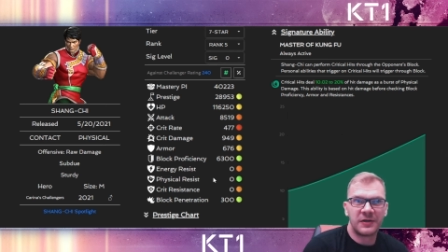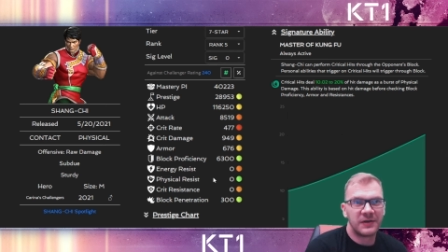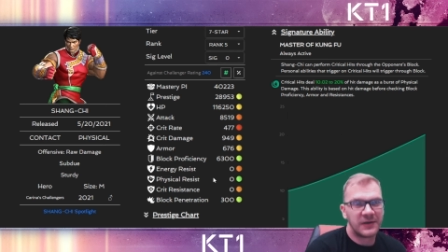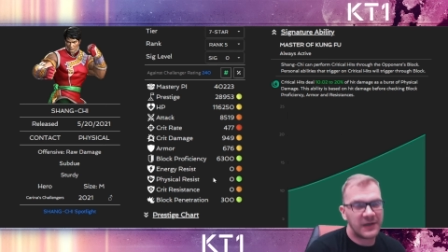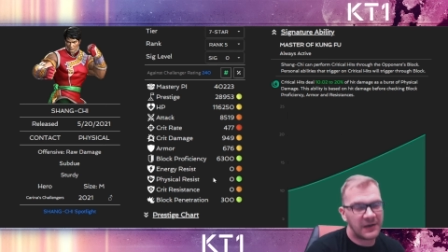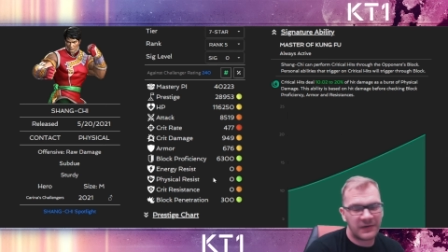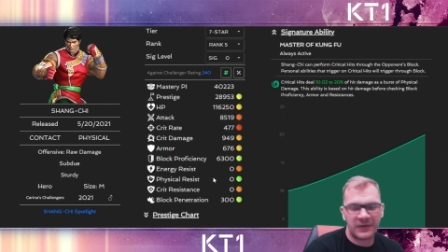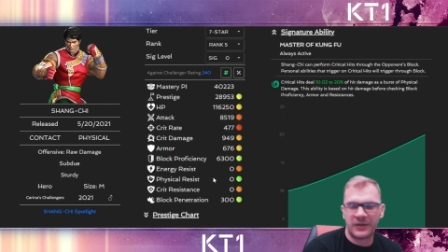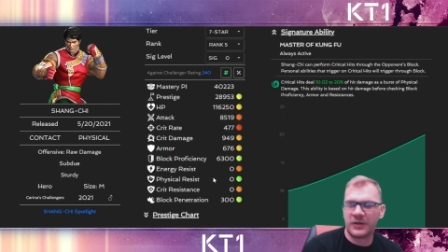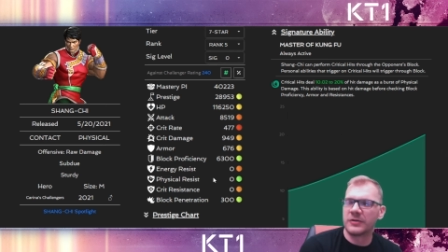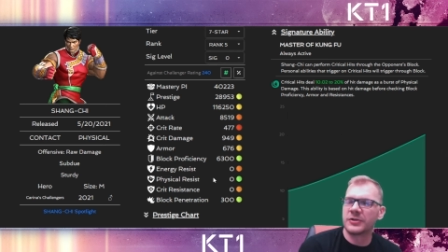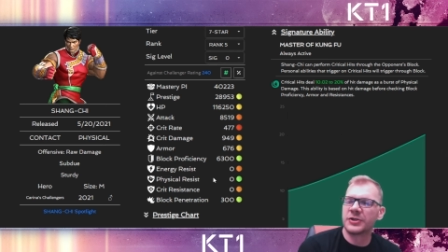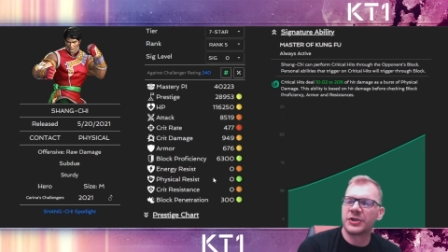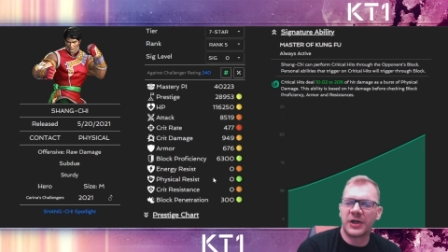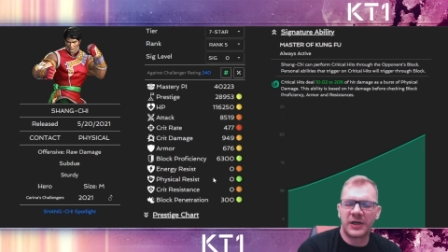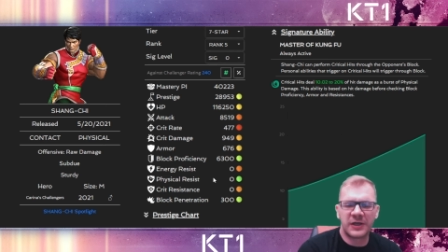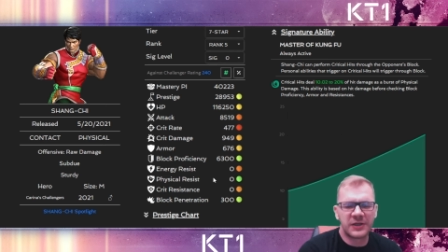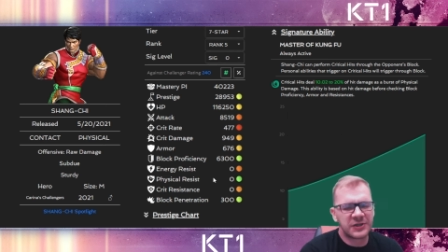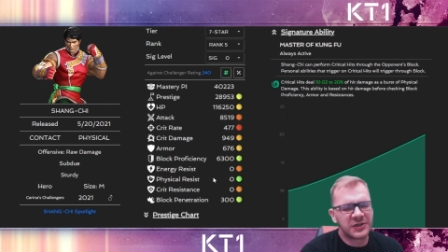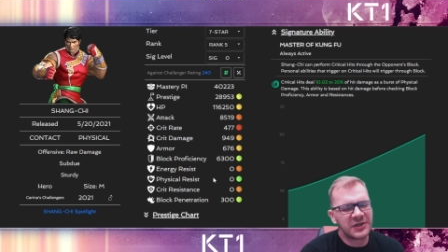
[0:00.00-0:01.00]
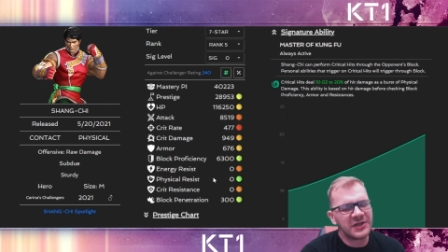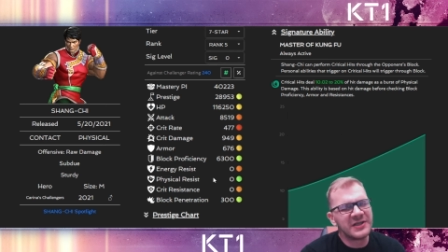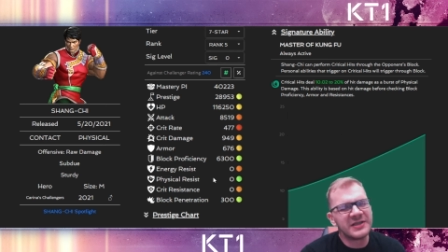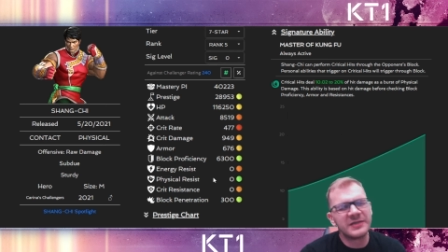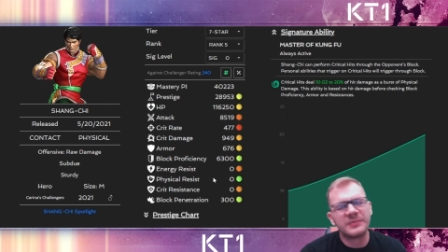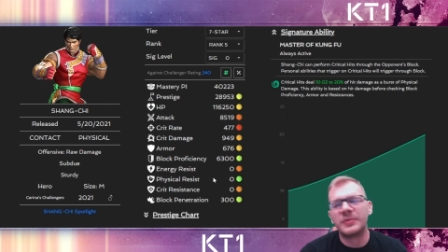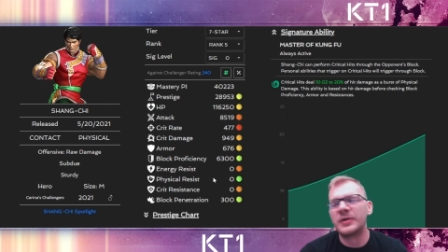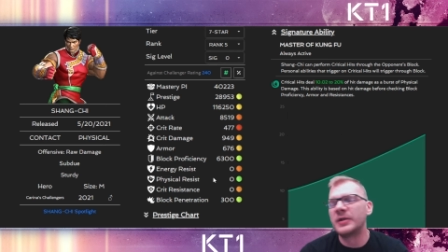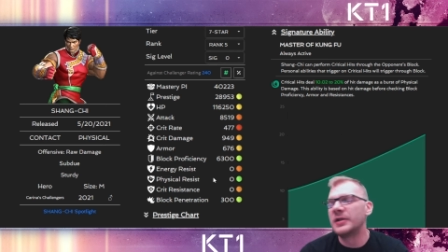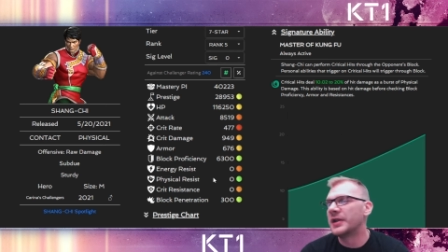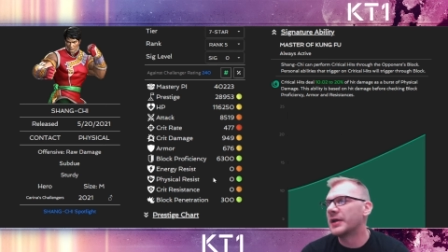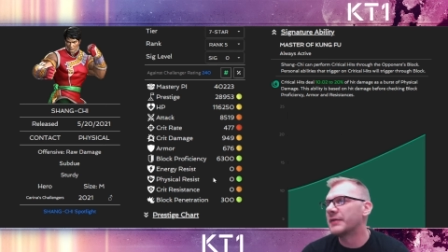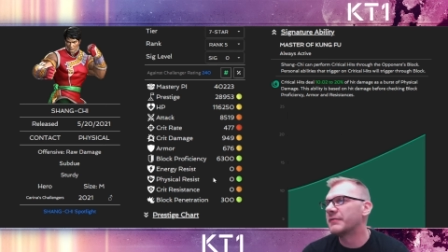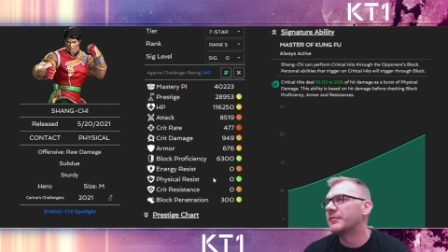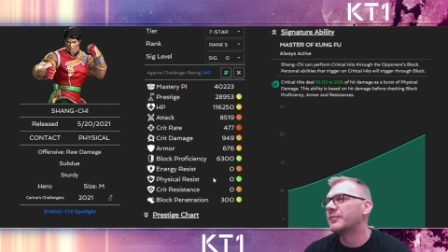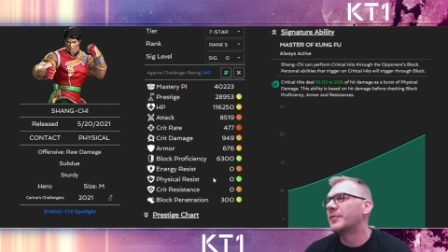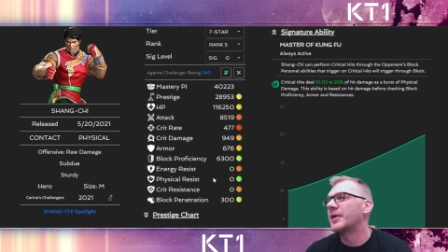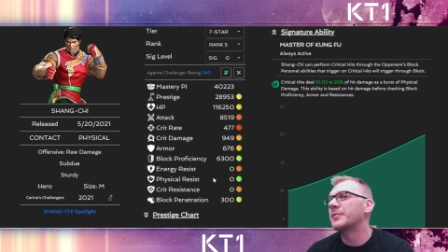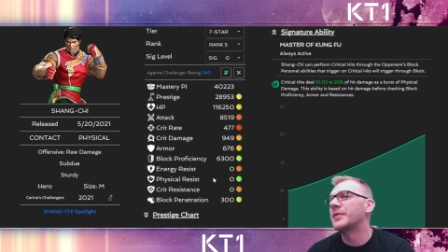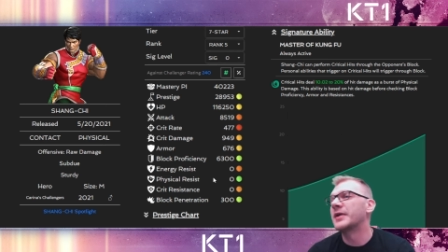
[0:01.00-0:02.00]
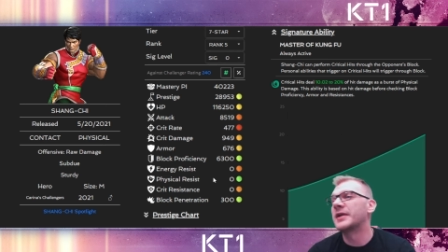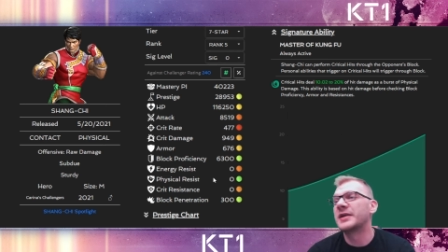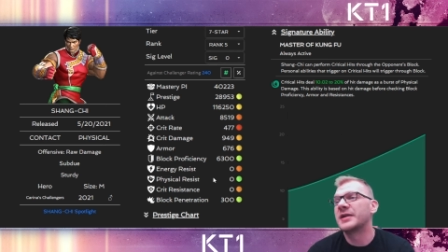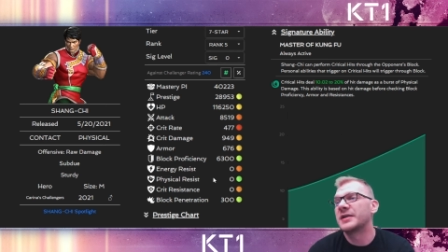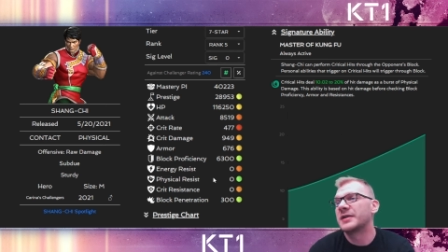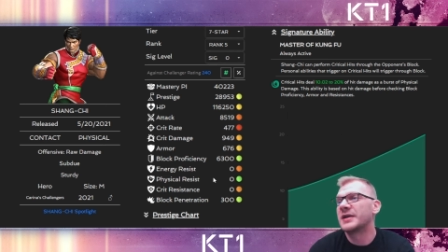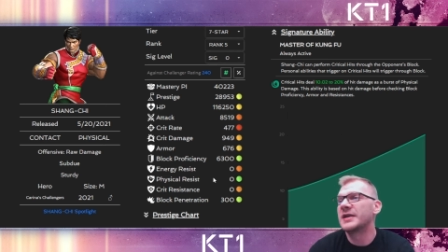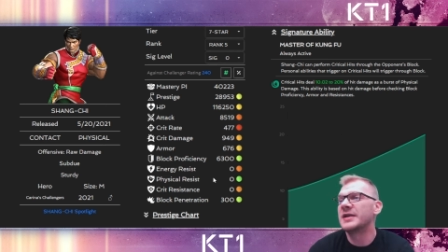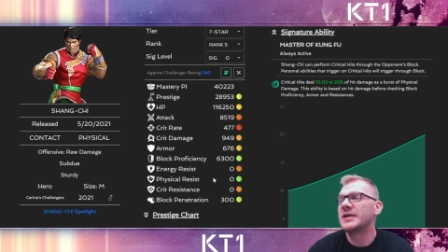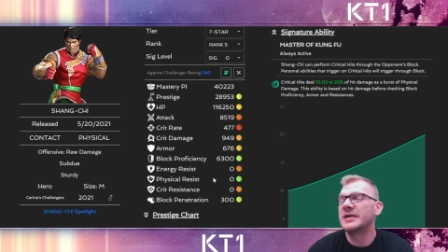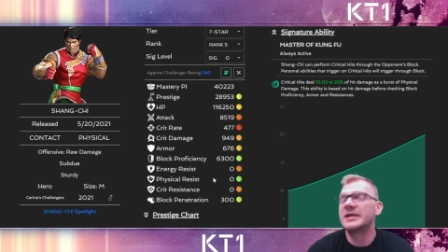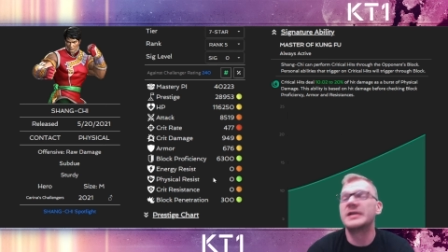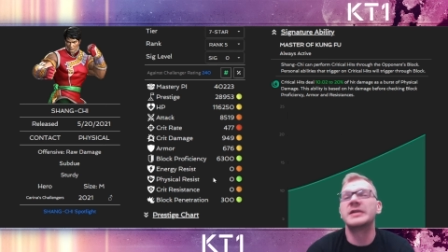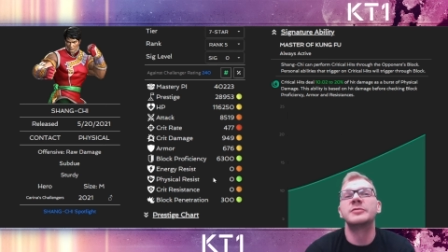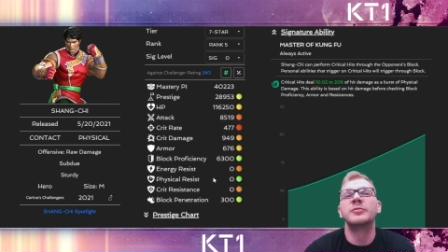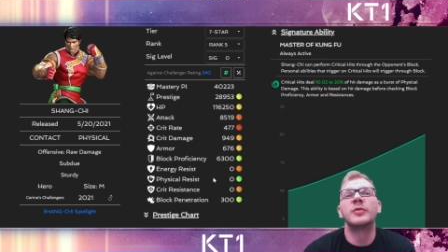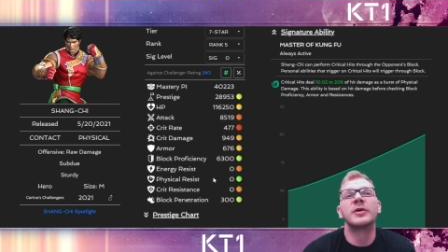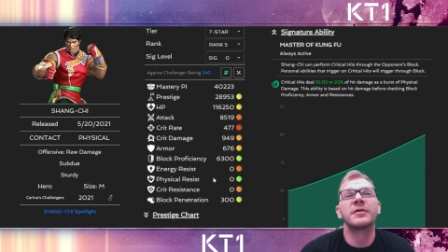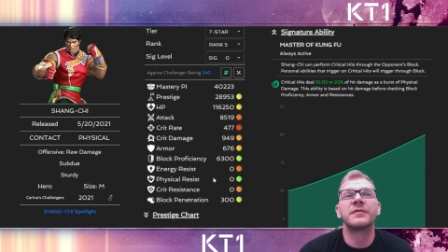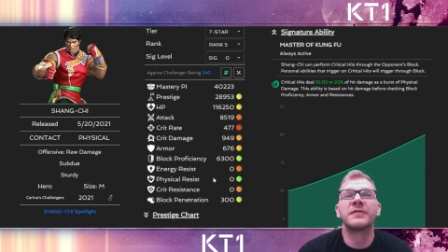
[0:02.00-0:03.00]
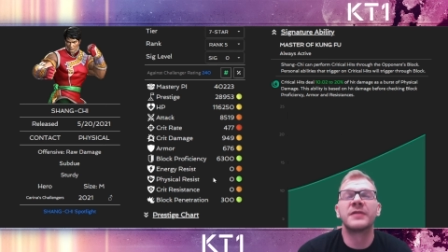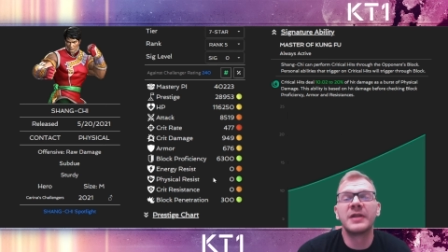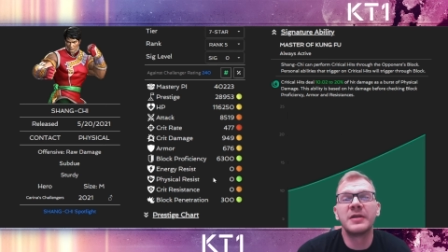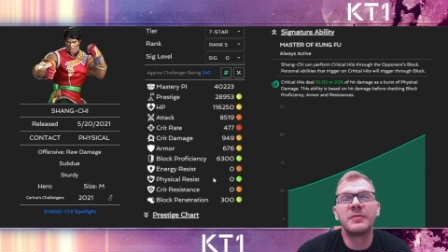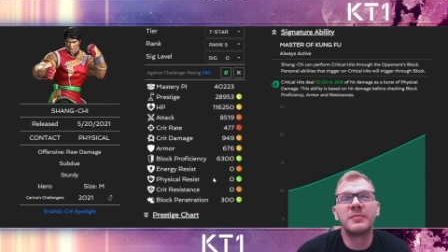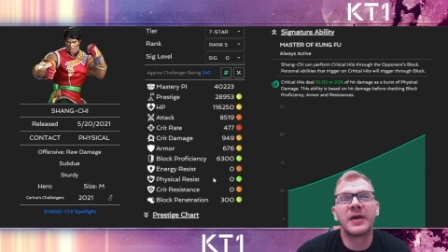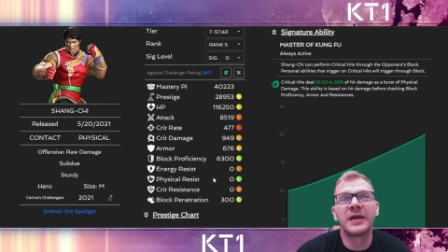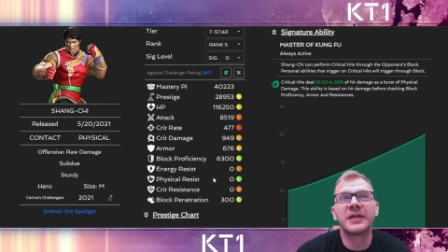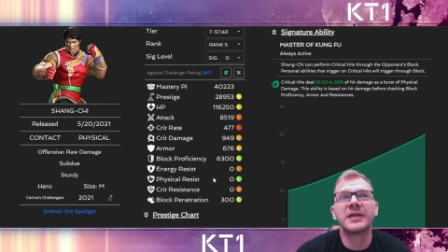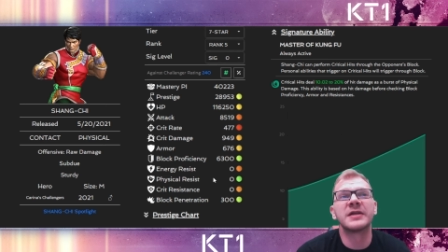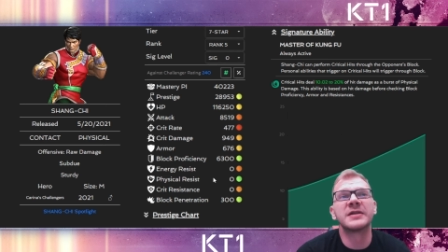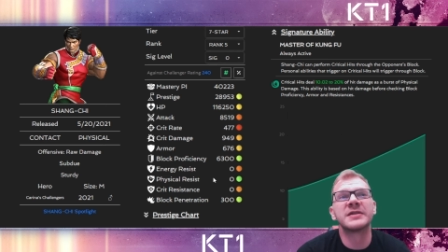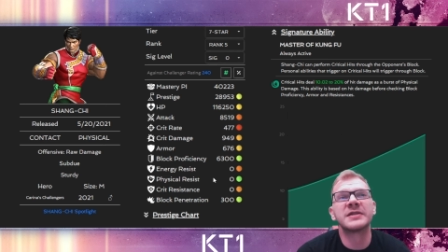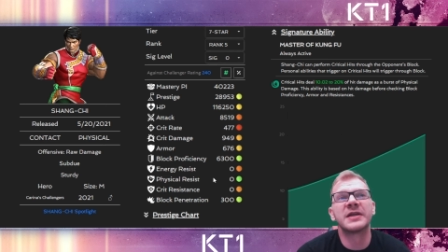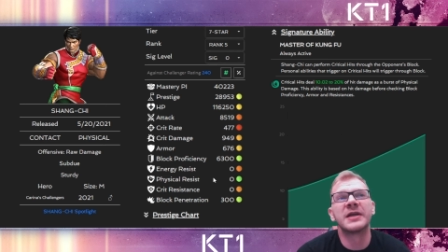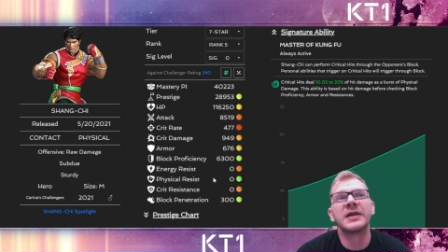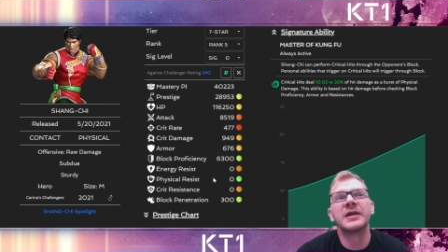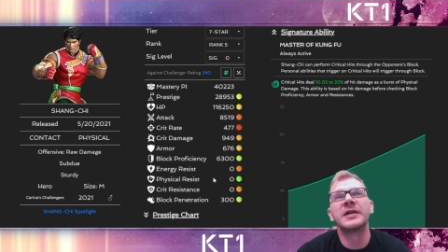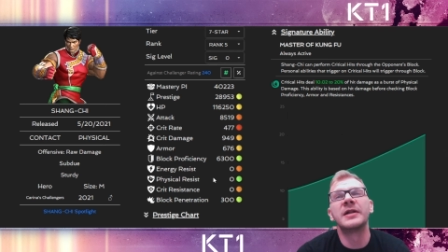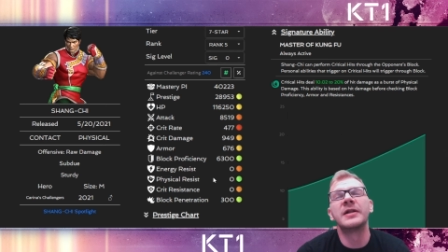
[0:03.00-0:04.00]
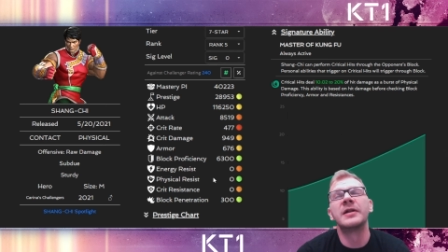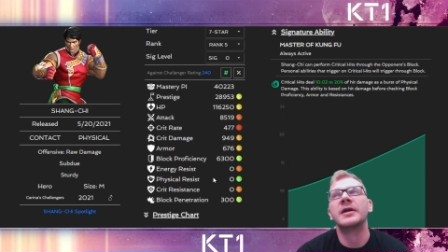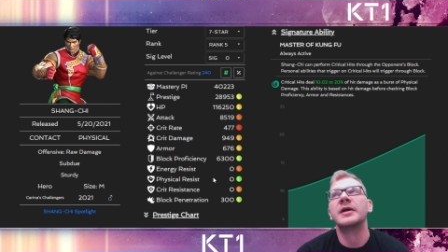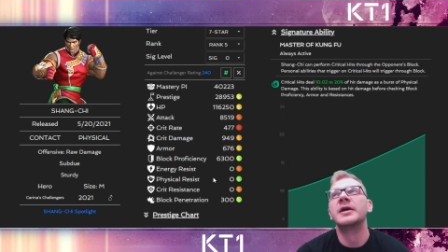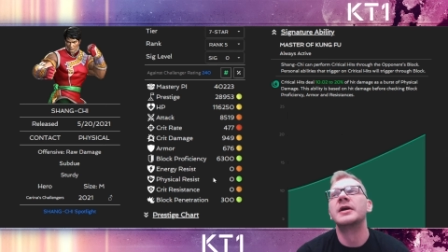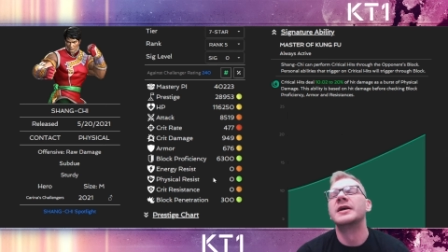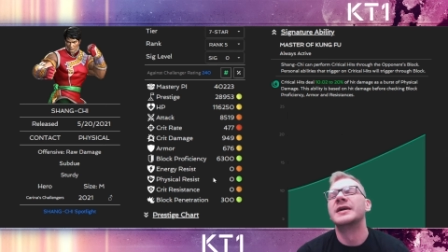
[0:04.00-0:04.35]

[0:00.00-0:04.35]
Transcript: Now, I know Shang-Chi is beloved by many, and he is one of the better skill